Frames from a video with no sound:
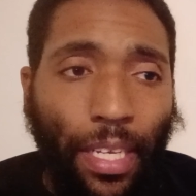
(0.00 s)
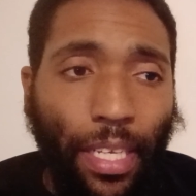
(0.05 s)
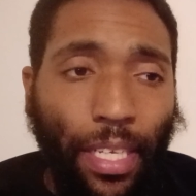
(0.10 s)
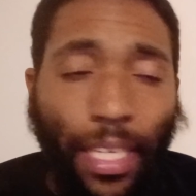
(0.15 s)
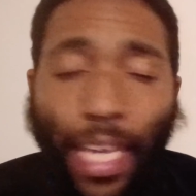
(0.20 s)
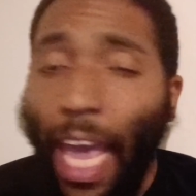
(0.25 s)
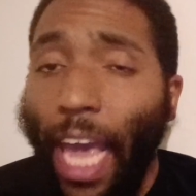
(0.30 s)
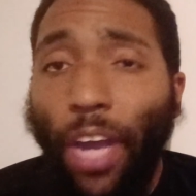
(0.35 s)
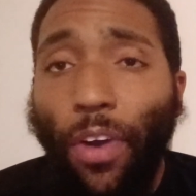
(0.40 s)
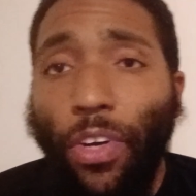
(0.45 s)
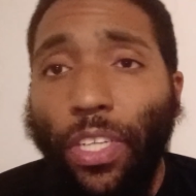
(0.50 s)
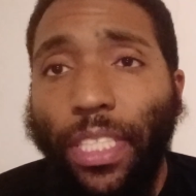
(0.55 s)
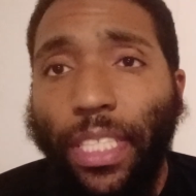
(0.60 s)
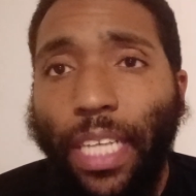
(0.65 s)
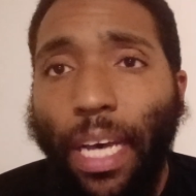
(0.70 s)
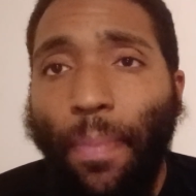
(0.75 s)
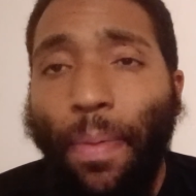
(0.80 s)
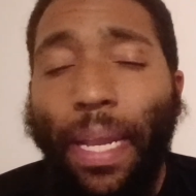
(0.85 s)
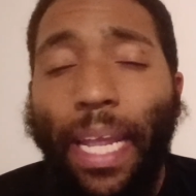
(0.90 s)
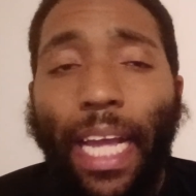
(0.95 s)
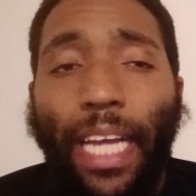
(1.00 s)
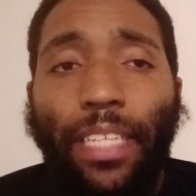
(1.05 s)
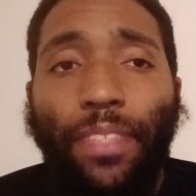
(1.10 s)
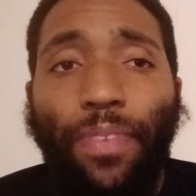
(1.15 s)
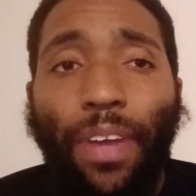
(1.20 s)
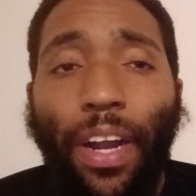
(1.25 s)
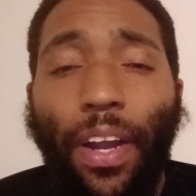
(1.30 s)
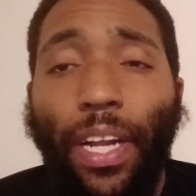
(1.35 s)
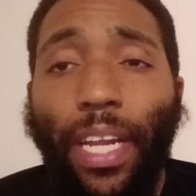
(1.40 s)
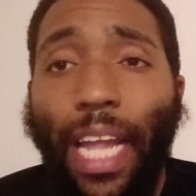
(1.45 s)
KO or sub, I think is
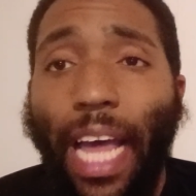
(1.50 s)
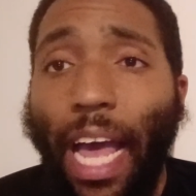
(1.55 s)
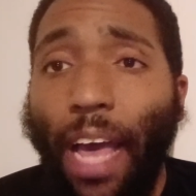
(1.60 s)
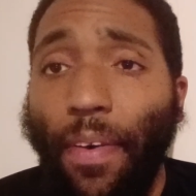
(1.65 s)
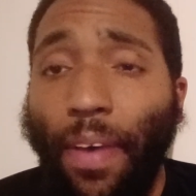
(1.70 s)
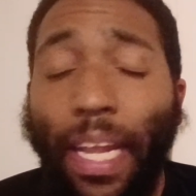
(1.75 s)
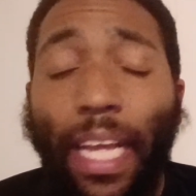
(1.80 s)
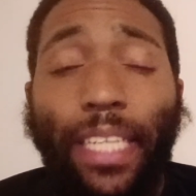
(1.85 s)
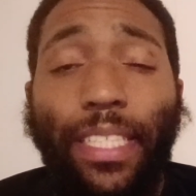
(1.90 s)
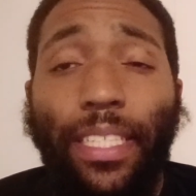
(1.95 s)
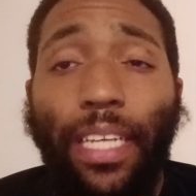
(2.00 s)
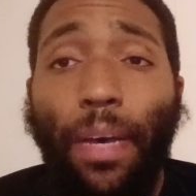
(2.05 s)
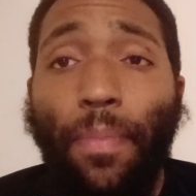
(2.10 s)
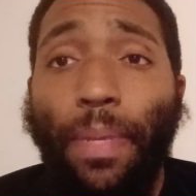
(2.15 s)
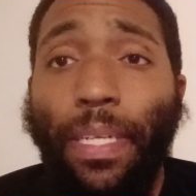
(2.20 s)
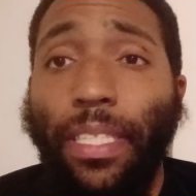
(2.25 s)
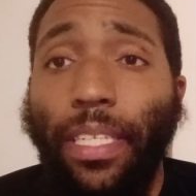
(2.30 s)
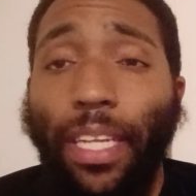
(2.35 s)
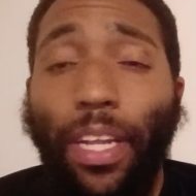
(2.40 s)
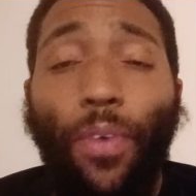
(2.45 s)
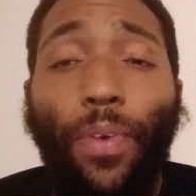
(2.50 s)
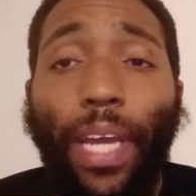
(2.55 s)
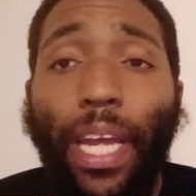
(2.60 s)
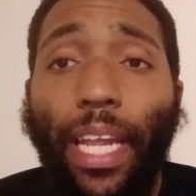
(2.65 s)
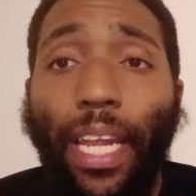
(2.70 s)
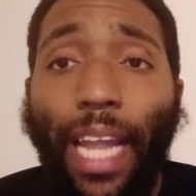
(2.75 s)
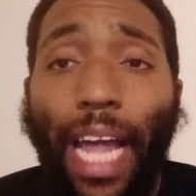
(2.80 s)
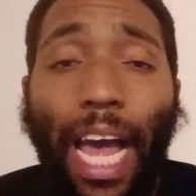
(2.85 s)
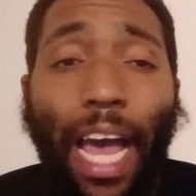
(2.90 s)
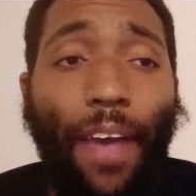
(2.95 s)
very live. I think submission, low key
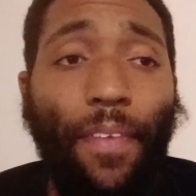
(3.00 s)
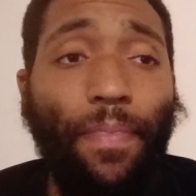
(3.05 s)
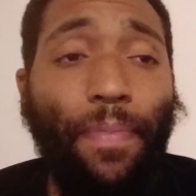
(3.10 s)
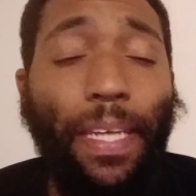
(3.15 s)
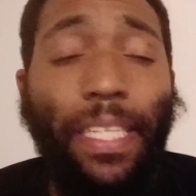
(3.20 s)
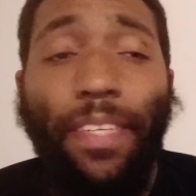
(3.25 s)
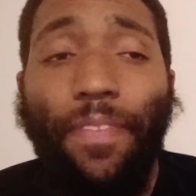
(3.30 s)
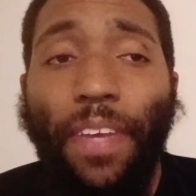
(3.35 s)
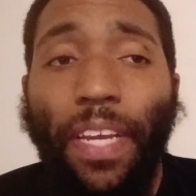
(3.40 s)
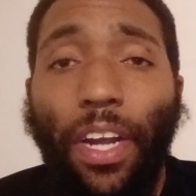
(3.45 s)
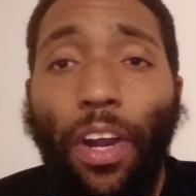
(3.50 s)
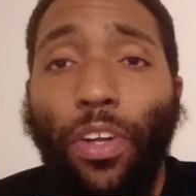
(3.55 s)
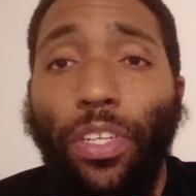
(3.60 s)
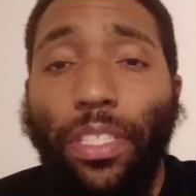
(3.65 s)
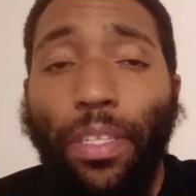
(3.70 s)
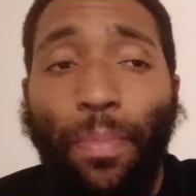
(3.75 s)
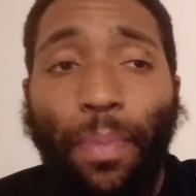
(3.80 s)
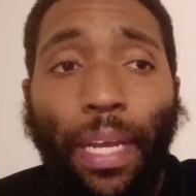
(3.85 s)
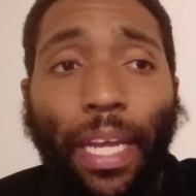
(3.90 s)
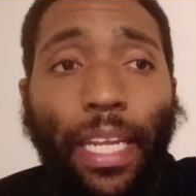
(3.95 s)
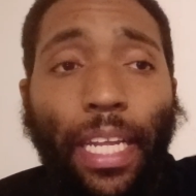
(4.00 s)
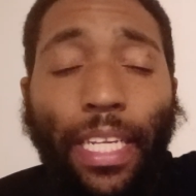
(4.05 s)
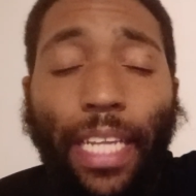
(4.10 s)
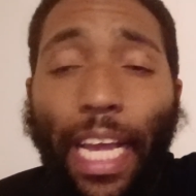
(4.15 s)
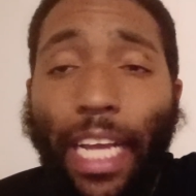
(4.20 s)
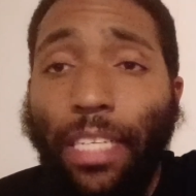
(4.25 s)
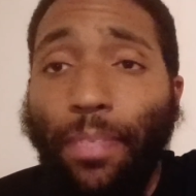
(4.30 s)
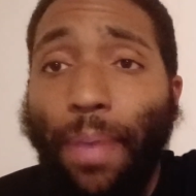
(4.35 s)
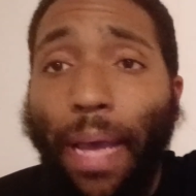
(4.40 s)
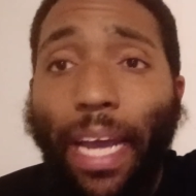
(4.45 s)
live, especially if he hurts him and
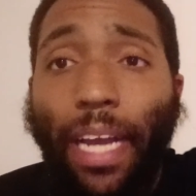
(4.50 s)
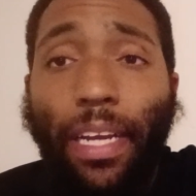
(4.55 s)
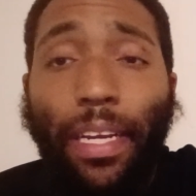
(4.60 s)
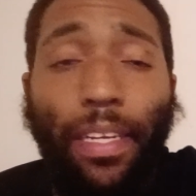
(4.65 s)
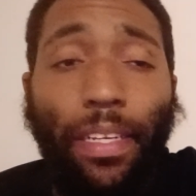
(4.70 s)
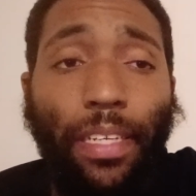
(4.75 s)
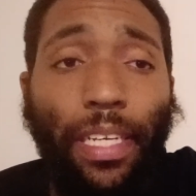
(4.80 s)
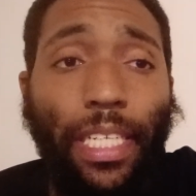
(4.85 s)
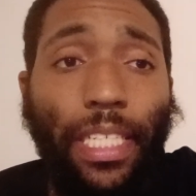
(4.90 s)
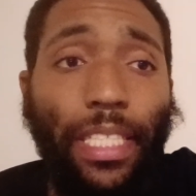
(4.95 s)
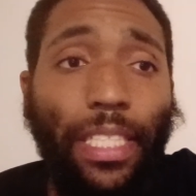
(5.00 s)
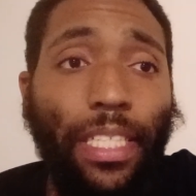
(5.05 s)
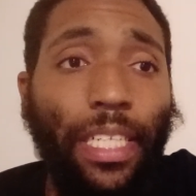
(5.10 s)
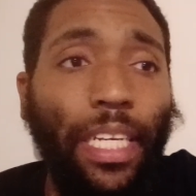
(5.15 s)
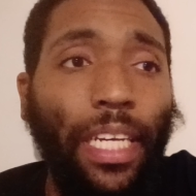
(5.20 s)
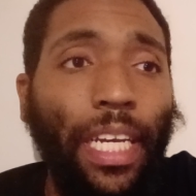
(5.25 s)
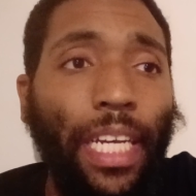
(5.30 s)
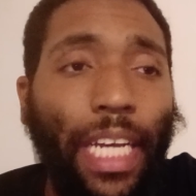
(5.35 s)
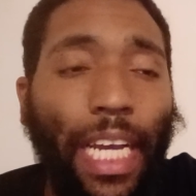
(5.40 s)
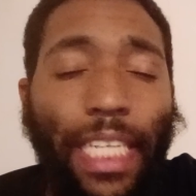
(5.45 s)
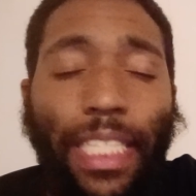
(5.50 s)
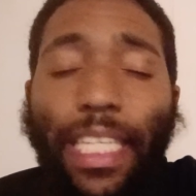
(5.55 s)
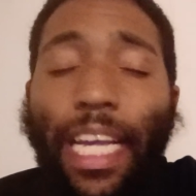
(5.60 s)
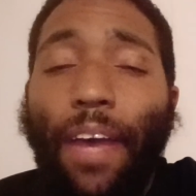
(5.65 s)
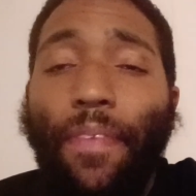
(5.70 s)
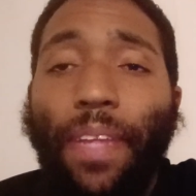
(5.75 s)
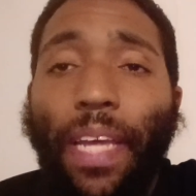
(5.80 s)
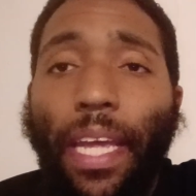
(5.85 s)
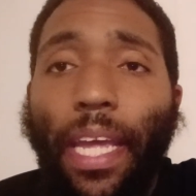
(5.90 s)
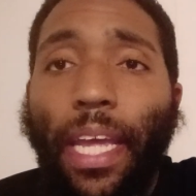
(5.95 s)
take his back, because it's
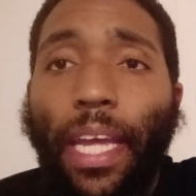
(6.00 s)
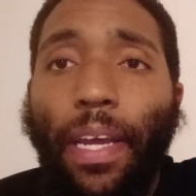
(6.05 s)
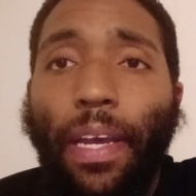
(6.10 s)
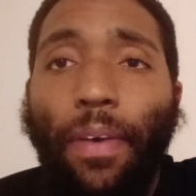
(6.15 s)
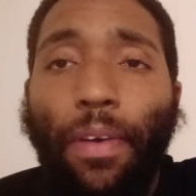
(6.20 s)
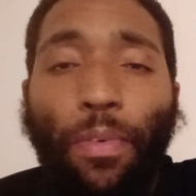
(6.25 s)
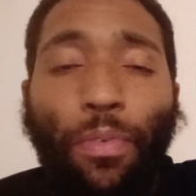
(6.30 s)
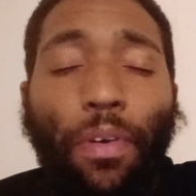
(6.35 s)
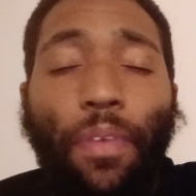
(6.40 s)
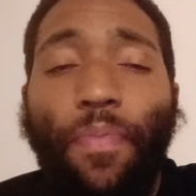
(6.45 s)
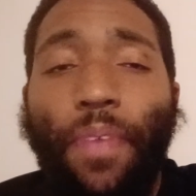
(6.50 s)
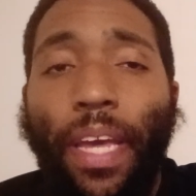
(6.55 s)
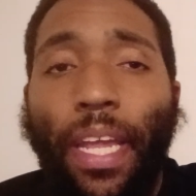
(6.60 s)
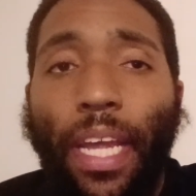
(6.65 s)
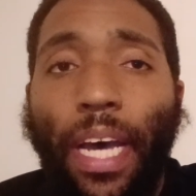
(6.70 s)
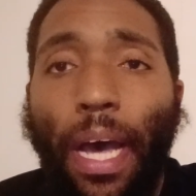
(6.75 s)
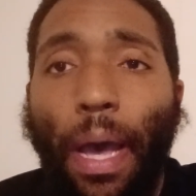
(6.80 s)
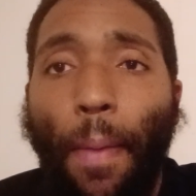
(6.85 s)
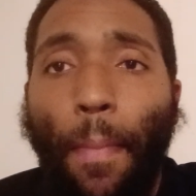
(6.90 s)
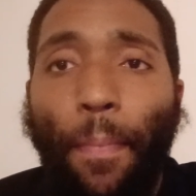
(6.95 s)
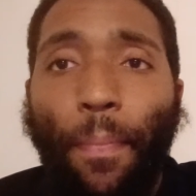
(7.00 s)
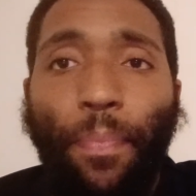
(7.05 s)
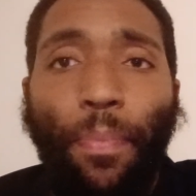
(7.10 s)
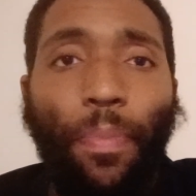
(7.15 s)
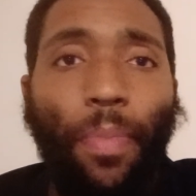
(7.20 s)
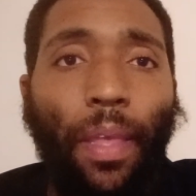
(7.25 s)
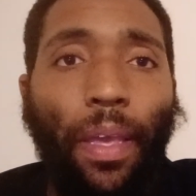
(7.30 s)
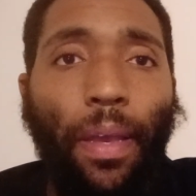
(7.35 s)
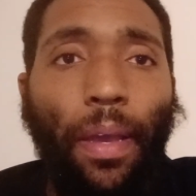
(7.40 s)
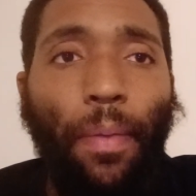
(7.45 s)
definitely within
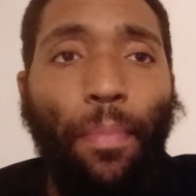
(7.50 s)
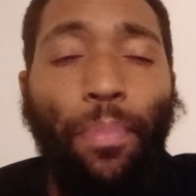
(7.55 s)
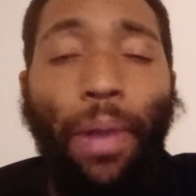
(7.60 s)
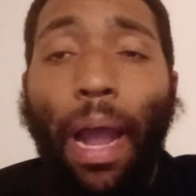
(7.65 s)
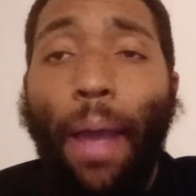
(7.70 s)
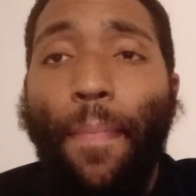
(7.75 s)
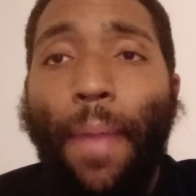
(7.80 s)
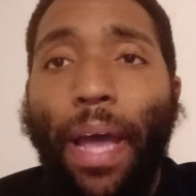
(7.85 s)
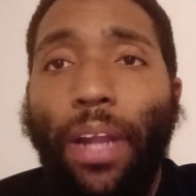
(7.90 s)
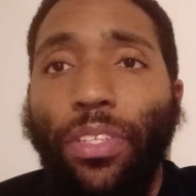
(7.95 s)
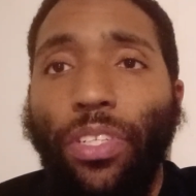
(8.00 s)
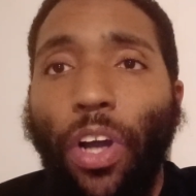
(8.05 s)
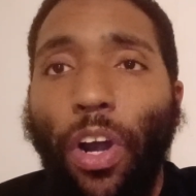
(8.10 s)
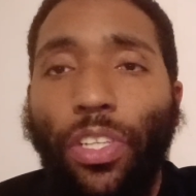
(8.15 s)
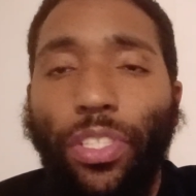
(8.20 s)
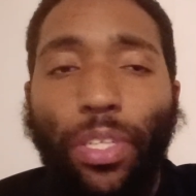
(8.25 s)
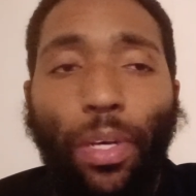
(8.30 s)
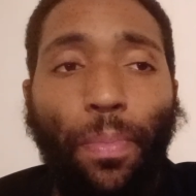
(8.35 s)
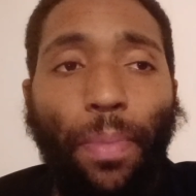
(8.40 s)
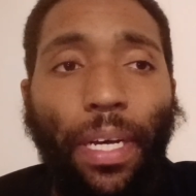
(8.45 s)
Bryan Battle's arsenal.